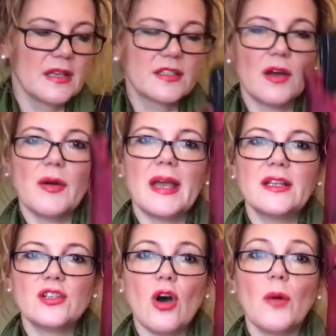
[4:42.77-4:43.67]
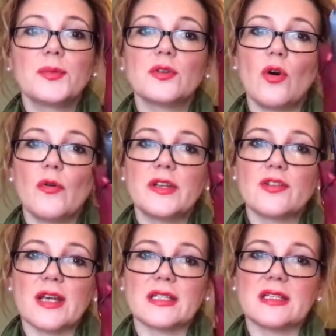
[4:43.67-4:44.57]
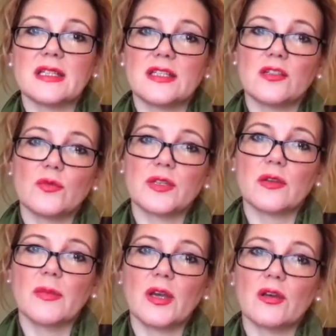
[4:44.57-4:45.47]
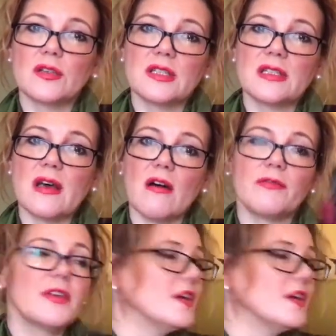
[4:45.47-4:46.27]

So in tops or in dresses, this is always going to be a good style for